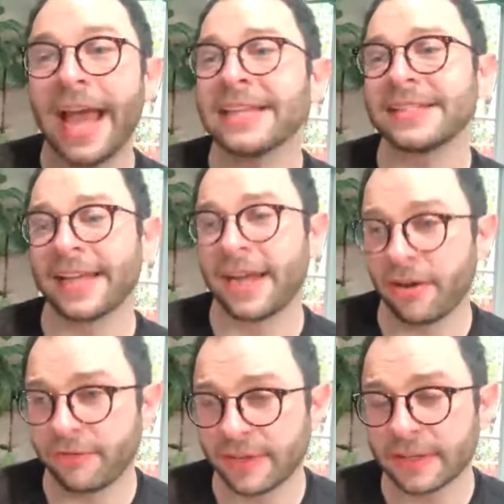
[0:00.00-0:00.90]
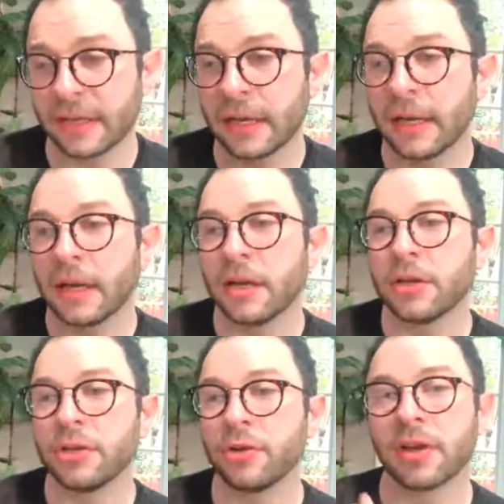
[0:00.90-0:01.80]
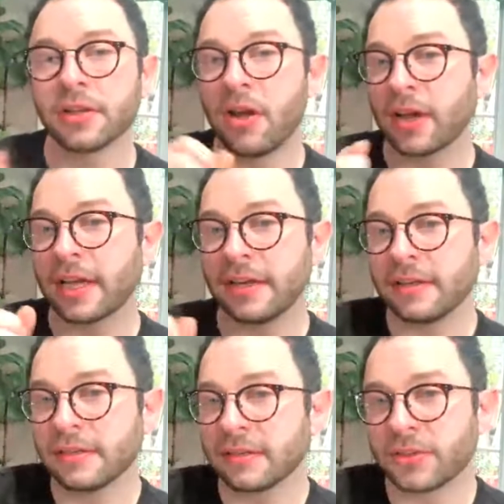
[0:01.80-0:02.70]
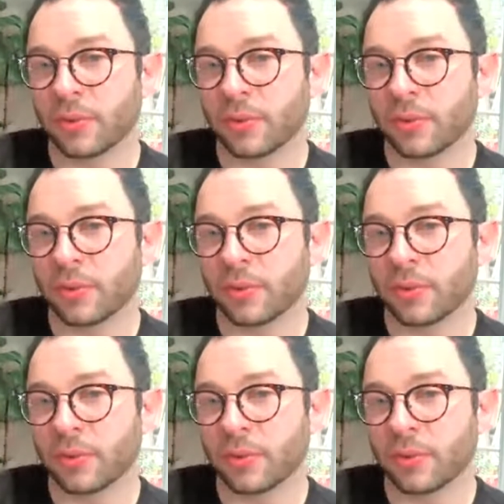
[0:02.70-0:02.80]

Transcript: as the Hierophant, you're unlocking